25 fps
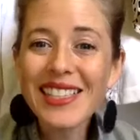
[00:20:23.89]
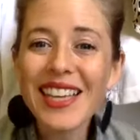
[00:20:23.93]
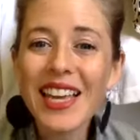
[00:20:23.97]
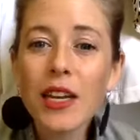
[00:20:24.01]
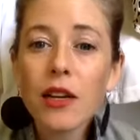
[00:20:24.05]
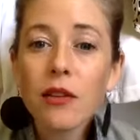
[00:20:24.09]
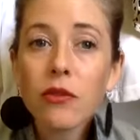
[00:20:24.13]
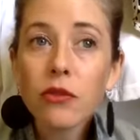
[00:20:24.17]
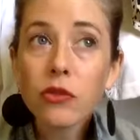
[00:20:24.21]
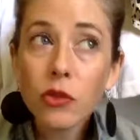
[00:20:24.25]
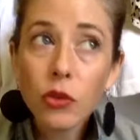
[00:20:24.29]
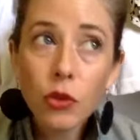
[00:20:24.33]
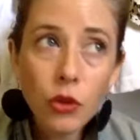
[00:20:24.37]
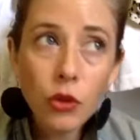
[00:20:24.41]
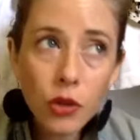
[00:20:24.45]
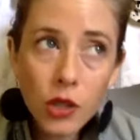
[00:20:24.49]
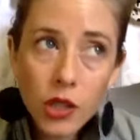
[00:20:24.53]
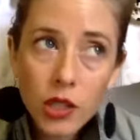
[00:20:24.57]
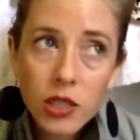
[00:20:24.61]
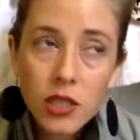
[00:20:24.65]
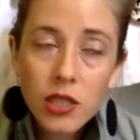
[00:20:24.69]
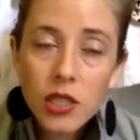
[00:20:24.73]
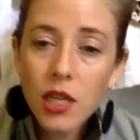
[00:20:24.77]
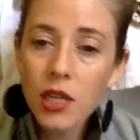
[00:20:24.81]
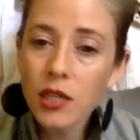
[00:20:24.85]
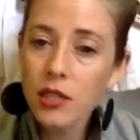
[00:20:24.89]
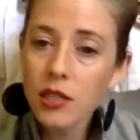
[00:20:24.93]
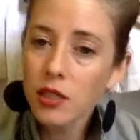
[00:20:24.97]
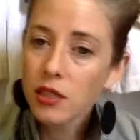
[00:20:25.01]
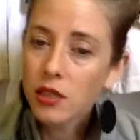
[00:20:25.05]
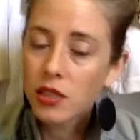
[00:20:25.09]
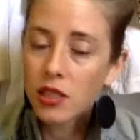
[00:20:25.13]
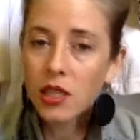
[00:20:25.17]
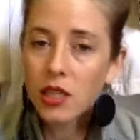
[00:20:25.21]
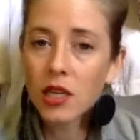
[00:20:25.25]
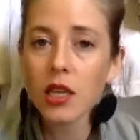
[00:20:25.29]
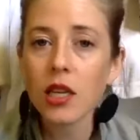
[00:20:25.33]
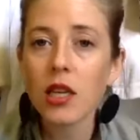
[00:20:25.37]
And of course, since
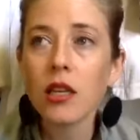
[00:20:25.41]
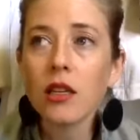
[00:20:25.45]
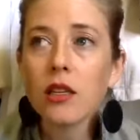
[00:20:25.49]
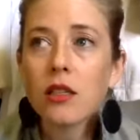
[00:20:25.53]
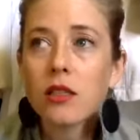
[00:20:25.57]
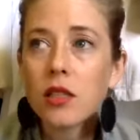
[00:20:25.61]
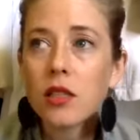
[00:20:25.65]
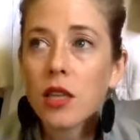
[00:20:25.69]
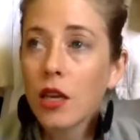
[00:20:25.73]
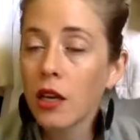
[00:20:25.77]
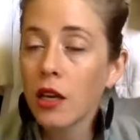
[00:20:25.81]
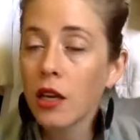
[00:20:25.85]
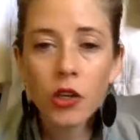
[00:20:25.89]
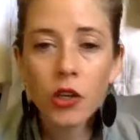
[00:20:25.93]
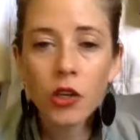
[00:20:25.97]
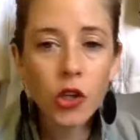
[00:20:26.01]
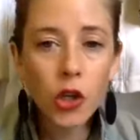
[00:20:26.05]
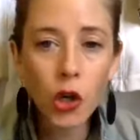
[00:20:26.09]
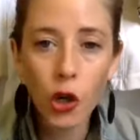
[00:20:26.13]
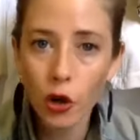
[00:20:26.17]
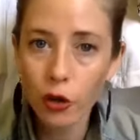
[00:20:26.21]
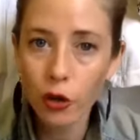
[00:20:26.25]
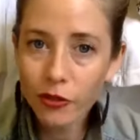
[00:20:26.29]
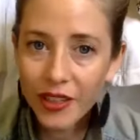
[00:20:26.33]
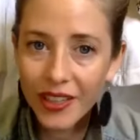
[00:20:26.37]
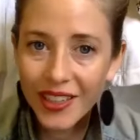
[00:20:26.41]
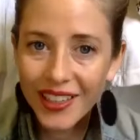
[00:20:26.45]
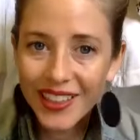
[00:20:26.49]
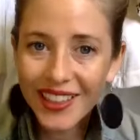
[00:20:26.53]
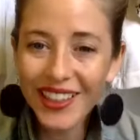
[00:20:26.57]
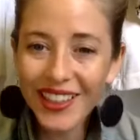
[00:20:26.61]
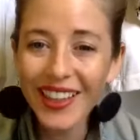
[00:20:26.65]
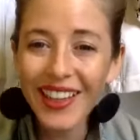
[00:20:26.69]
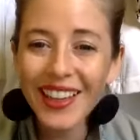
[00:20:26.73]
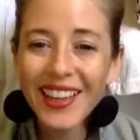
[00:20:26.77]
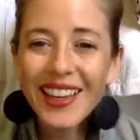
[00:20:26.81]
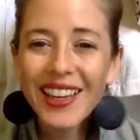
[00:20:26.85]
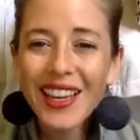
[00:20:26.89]
it is COVID and
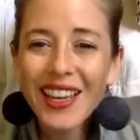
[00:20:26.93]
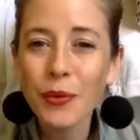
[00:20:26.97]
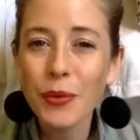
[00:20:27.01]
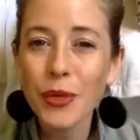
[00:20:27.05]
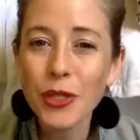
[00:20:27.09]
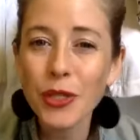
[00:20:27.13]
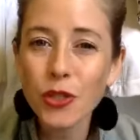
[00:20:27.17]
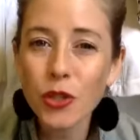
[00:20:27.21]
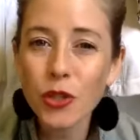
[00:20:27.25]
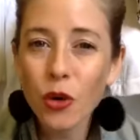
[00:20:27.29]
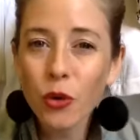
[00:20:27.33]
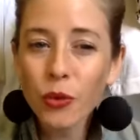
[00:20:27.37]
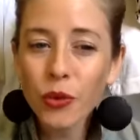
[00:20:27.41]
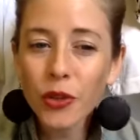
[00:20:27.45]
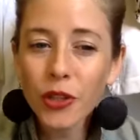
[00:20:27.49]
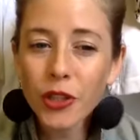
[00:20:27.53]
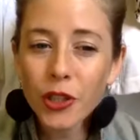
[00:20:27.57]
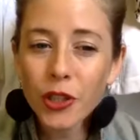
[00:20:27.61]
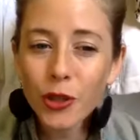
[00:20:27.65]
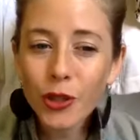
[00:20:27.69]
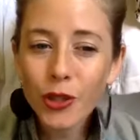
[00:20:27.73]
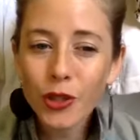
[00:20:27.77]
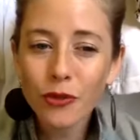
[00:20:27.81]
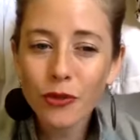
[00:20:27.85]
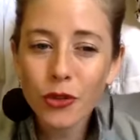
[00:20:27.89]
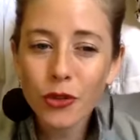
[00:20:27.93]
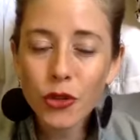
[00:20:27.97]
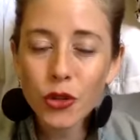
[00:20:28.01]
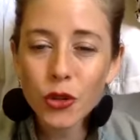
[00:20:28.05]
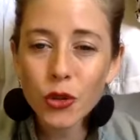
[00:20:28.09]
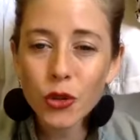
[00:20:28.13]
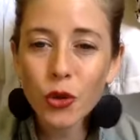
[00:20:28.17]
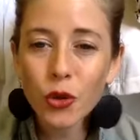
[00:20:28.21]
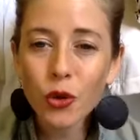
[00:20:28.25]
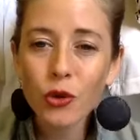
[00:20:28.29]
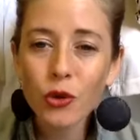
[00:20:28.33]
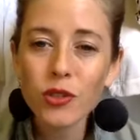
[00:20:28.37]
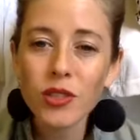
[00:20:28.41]
we don't really know what the future
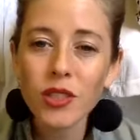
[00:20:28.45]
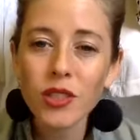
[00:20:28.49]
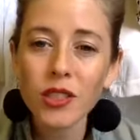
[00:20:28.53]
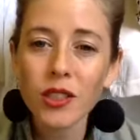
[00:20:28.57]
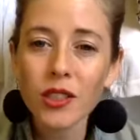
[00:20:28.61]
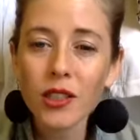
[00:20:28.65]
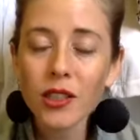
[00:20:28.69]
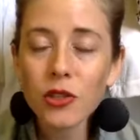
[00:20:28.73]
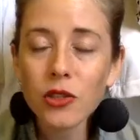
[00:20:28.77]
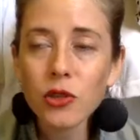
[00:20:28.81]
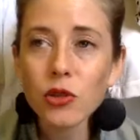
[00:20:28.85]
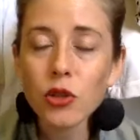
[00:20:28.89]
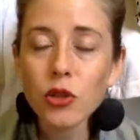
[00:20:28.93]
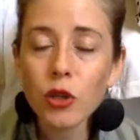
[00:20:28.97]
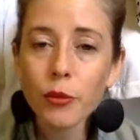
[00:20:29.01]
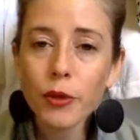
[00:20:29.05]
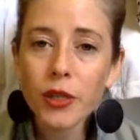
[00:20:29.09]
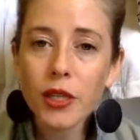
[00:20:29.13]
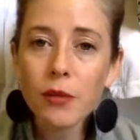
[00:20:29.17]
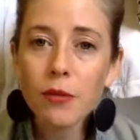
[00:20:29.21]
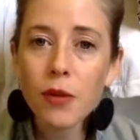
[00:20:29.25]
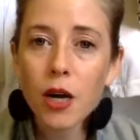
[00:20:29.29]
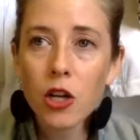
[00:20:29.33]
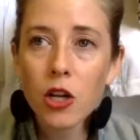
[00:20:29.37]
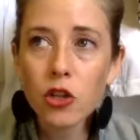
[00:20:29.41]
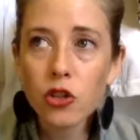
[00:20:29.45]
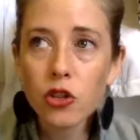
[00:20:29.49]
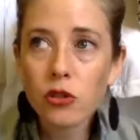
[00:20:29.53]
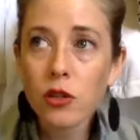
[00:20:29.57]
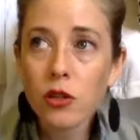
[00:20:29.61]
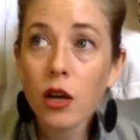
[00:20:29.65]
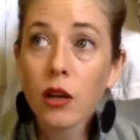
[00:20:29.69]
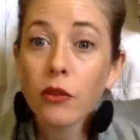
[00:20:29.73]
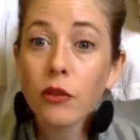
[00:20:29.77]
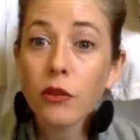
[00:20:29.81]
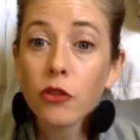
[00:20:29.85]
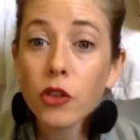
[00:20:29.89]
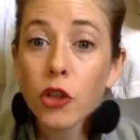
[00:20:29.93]
holds, there are so many modules
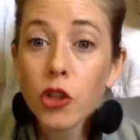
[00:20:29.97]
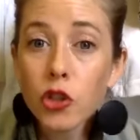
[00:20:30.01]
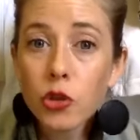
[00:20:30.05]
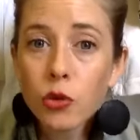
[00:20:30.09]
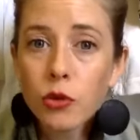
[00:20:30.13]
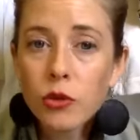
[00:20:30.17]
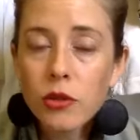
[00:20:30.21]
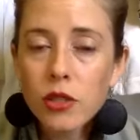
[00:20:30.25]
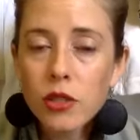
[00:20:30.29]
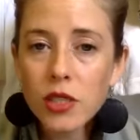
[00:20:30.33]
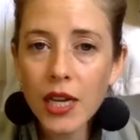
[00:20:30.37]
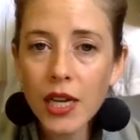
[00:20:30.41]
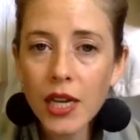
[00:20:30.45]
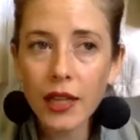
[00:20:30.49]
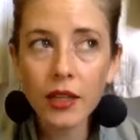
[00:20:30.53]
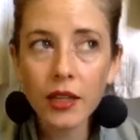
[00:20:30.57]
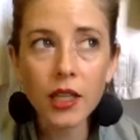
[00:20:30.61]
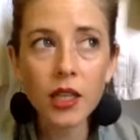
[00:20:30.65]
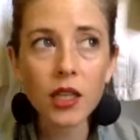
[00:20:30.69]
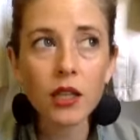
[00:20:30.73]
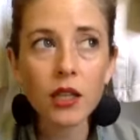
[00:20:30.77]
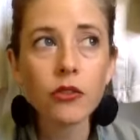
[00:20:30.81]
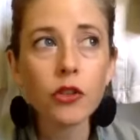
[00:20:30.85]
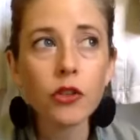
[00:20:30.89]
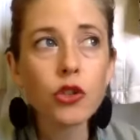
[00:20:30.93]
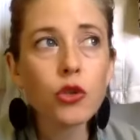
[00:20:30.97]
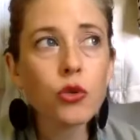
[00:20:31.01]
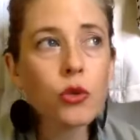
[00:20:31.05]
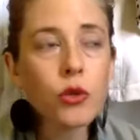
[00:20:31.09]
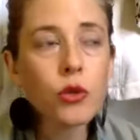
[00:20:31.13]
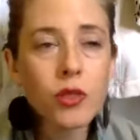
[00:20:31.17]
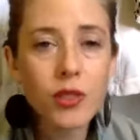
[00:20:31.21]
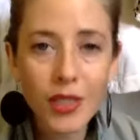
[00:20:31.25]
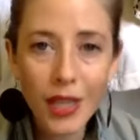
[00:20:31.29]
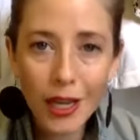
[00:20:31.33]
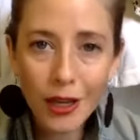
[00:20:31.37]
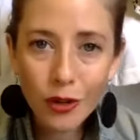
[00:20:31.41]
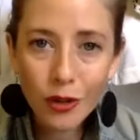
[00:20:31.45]
on virtual styling, virtual
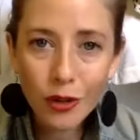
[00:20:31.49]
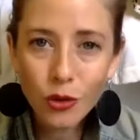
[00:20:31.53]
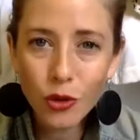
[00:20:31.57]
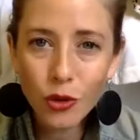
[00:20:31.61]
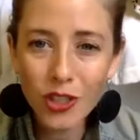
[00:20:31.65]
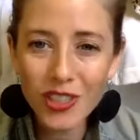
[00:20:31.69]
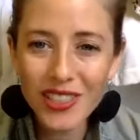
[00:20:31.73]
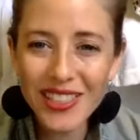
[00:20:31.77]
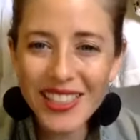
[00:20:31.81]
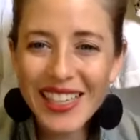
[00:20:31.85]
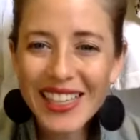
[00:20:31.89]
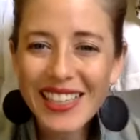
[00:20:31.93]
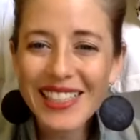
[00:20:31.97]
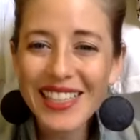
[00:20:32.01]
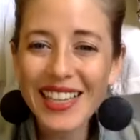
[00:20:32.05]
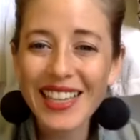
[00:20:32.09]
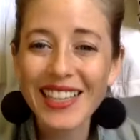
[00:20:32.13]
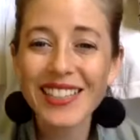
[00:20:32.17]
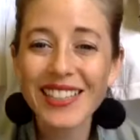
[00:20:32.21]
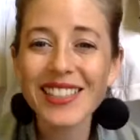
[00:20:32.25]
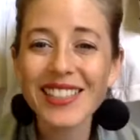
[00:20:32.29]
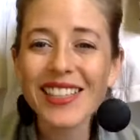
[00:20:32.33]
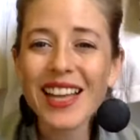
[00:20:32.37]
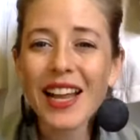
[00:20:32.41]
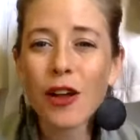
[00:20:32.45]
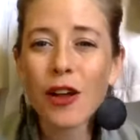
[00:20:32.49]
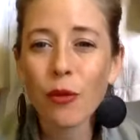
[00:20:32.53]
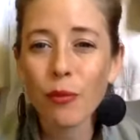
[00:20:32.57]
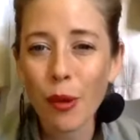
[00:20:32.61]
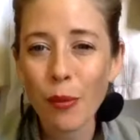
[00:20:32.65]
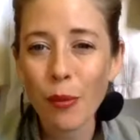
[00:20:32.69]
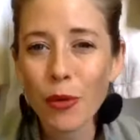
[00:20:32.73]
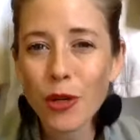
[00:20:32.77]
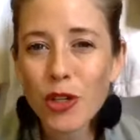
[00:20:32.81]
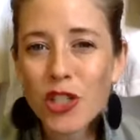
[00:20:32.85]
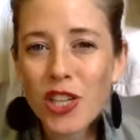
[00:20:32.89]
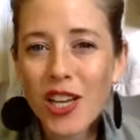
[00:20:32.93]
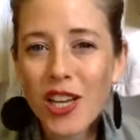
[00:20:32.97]
style courses, and style
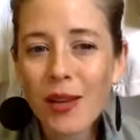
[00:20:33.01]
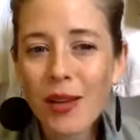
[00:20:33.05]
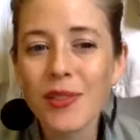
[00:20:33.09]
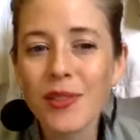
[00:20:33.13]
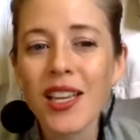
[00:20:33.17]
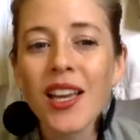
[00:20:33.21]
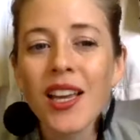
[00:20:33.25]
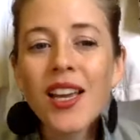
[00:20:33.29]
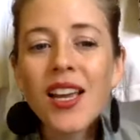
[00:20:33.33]
memberships.